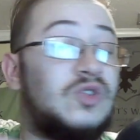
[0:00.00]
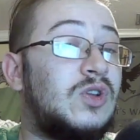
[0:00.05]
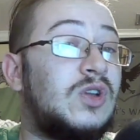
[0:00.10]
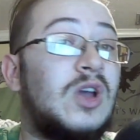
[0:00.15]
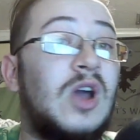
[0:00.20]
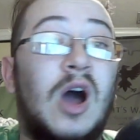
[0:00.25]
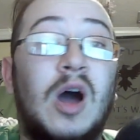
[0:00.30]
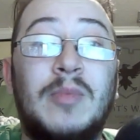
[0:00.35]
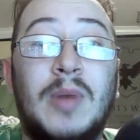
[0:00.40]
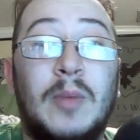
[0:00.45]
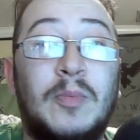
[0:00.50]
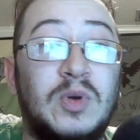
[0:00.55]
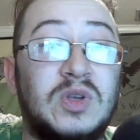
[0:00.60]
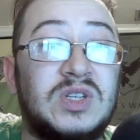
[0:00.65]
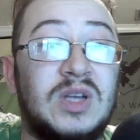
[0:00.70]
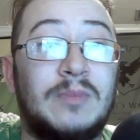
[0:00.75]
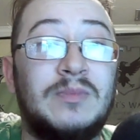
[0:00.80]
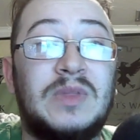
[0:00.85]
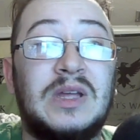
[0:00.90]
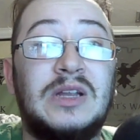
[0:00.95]
come up with
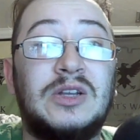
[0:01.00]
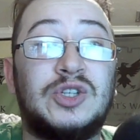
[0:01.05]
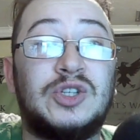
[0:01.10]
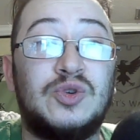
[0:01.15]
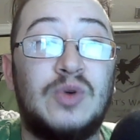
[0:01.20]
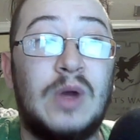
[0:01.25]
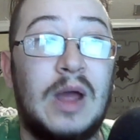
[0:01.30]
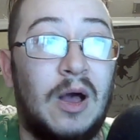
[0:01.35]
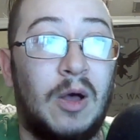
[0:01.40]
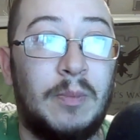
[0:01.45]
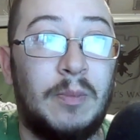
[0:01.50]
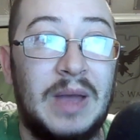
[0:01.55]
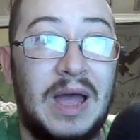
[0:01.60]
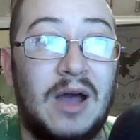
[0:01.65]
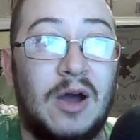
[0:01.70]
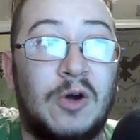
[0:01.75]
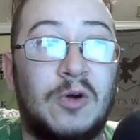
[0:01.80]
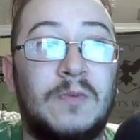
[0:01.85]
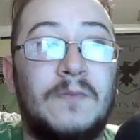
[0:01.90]
something to help out.